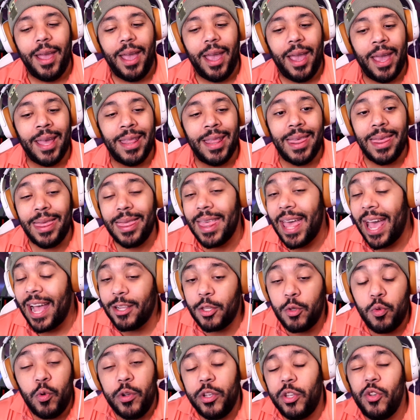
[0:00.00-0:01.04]
And
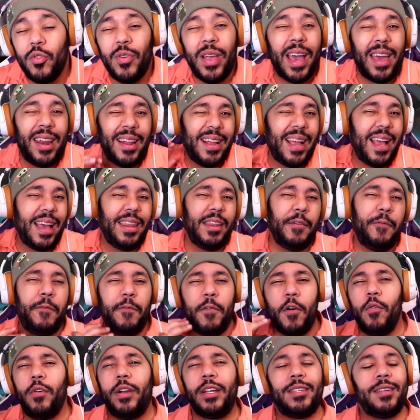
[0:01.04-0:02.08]
that's what you got to kind of
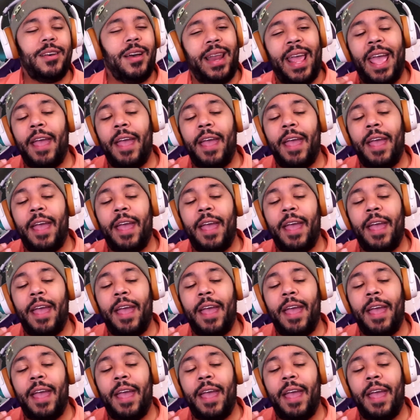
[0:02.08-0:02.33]
focus on.